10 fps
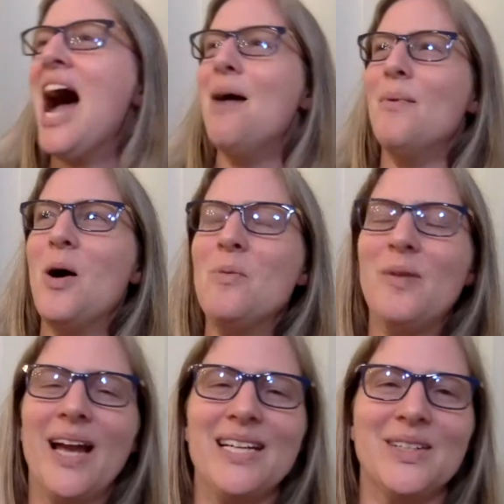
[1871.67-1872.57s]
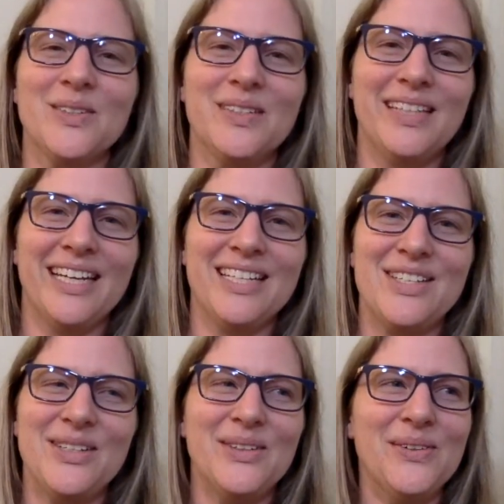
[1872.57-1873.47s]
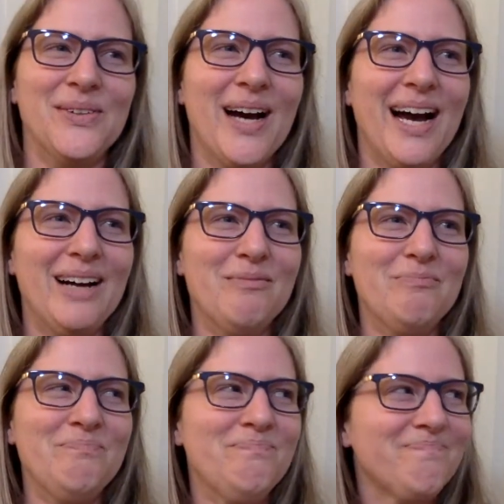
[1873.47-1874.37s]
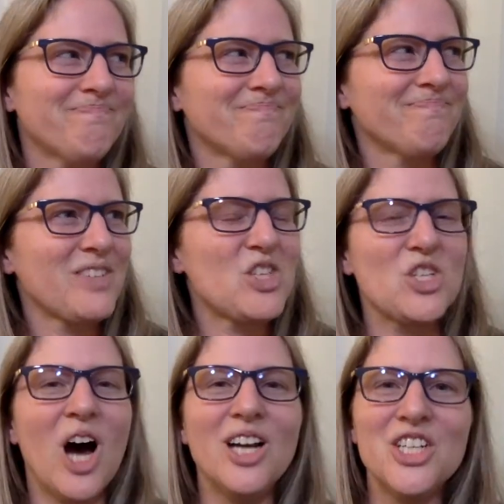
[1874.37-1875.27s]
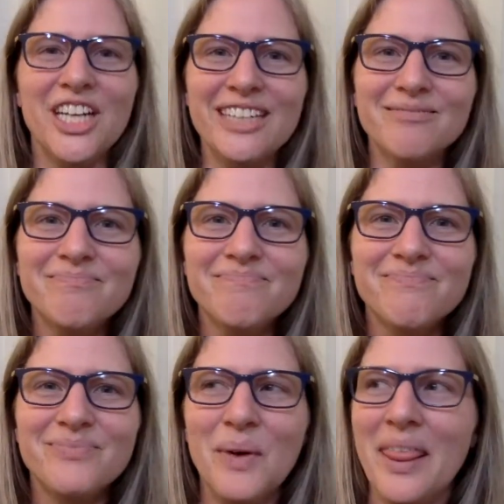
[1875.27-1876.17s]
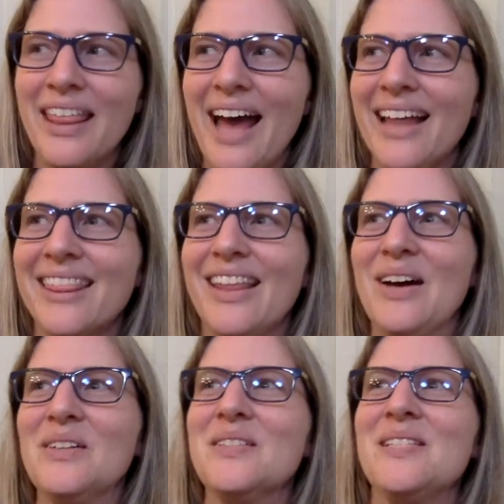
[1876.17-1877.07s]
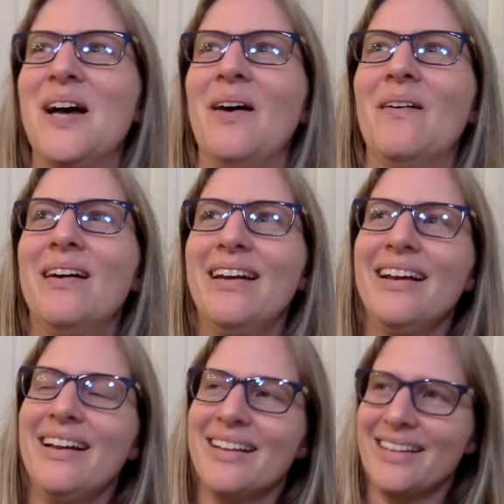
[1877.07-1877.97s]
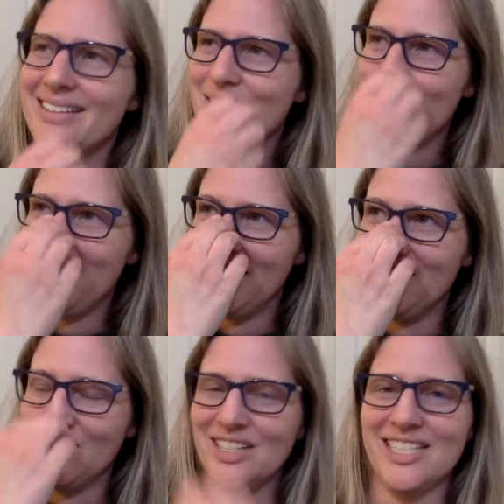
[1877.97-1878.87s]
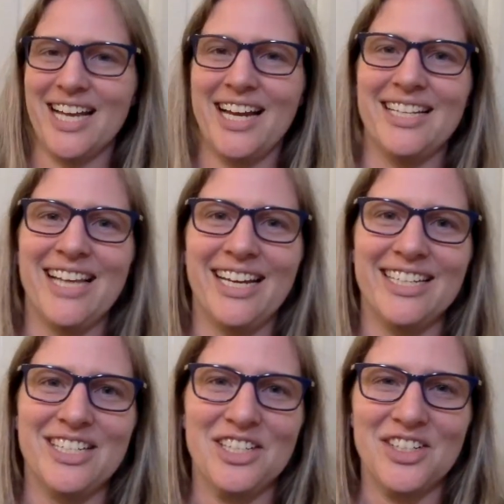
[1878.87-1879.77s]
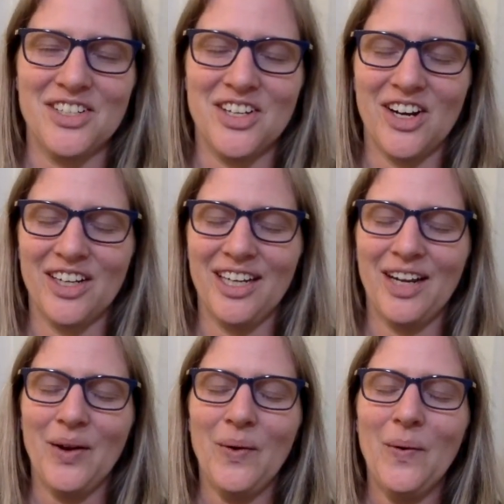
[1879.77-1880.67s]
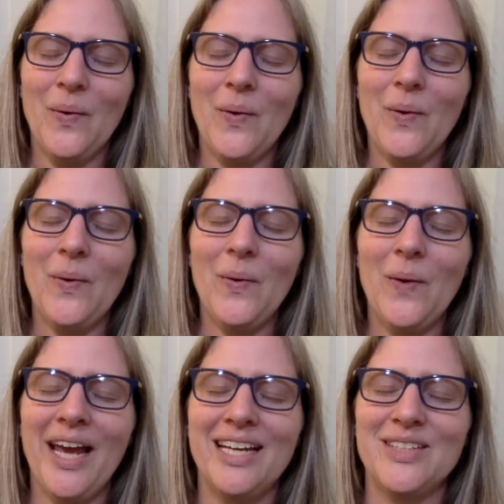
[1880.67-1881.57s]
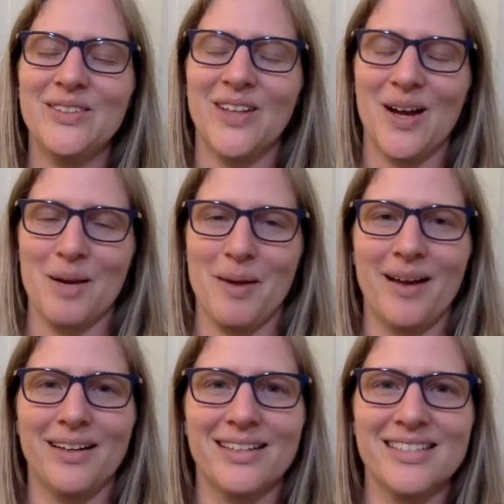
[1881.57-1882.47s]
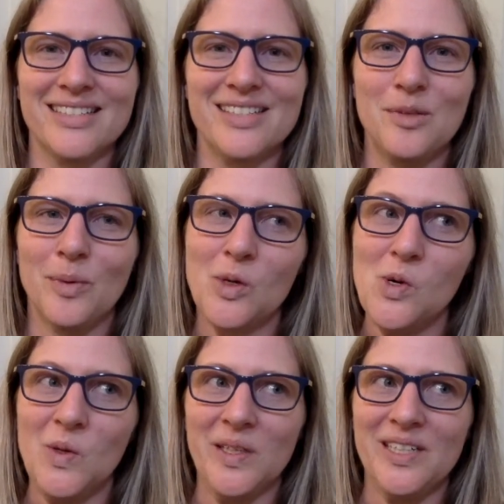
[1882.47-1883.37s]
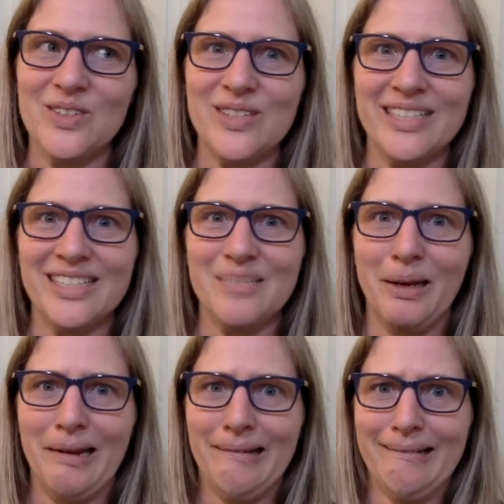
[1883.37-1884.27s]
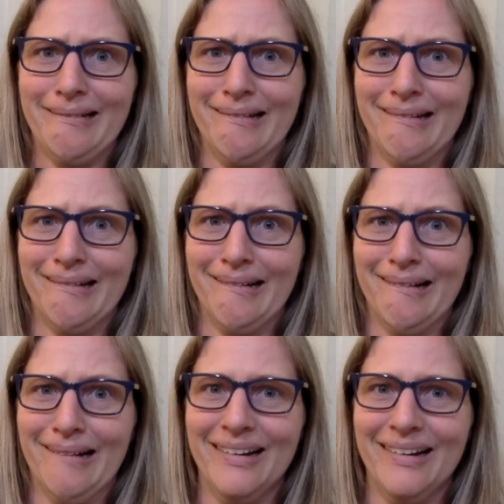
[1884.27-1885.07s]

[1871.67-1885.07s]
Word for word: I'm hoping I don't get too um, stodgy with that though. So, because being neuroscience, I can just start talking way too long about it because it's super cool and interesting to me.